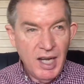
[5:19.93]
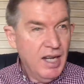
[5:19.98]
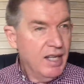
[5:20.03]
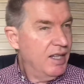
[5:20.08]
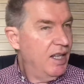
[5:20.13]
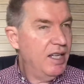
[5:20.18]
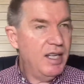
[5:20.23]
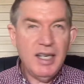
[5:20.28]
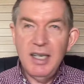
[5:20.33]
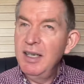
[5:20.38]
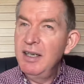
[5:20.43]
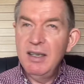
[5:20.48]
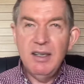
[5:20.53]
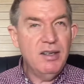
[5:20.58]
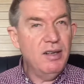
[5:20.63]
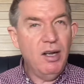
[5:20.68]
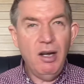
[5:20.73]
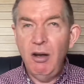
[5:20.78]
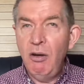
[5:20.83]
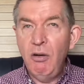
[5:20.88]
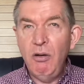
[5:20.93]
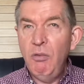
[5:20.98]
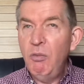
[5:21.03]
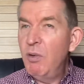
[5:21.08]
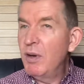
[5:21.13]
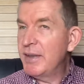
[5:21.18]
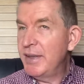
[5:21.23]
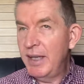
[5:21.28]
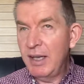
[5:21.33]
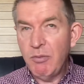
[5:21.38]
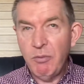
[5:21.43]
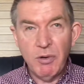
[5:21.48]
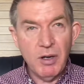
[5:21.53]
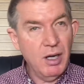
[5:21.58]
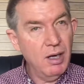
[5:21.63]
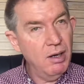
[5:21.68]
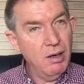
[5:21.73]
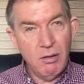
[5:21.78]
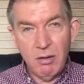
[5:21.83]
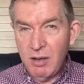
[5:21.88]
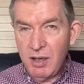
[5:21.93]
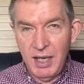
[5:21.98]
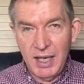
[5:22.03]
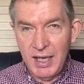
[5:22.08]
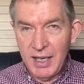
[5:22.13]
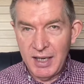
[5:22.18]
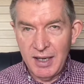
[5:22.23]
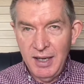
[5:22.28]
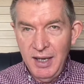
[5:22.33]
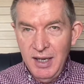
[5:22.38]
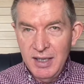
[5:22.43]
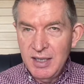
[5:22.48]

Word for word: They didn't know what that would look like.